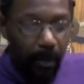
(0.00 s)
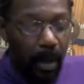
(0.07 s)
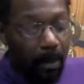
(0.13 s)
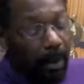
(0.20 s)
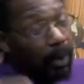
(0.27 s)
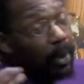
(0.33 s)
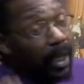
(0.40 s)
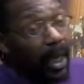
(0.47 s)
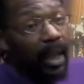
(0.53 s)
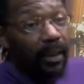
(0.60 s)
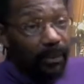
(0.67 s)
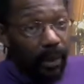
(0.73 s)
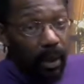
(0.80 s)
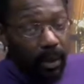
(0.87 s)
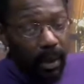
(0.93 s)
but what I have
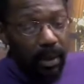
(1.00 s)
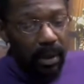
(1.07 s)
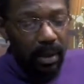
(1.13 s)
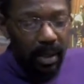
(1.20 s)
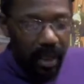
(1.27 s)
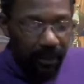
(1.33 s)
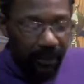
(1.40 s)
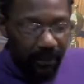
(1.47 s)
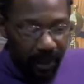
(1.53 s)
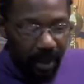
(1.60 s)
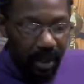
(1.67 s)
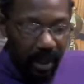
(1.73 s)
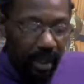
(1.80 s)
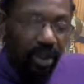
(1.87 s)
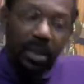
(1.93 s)
noticed is that fifth
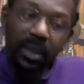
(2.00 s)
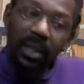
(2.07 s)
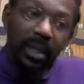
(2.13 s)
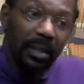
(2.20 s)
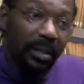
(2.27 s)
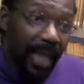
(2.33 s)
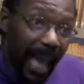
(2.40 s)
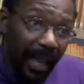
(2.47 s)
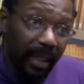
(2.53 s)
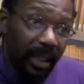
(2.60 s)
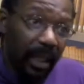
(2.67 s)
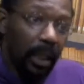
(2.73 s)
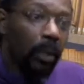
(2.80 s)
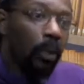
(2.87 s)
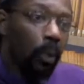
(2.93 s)
edition did
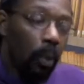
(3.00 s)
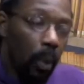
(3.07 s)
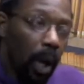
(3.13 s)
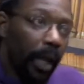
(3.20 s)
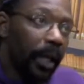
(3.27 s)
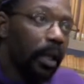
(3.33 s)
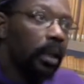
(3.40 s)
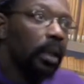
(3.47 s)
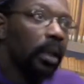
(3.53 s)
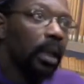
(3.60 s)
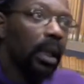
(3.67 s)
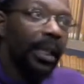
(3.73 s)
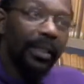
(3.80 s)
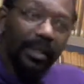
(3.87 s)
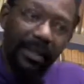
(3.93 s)
exactly what
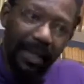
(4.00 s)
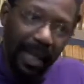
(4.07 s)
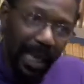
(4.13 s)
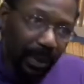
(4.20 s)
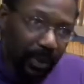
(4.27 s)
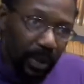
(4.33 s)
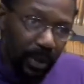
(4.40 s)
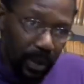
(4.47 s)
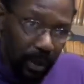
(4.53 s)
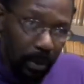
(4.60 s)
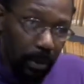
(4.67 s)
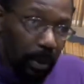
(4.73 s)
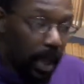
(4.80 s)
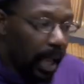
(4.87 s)
it set out to do,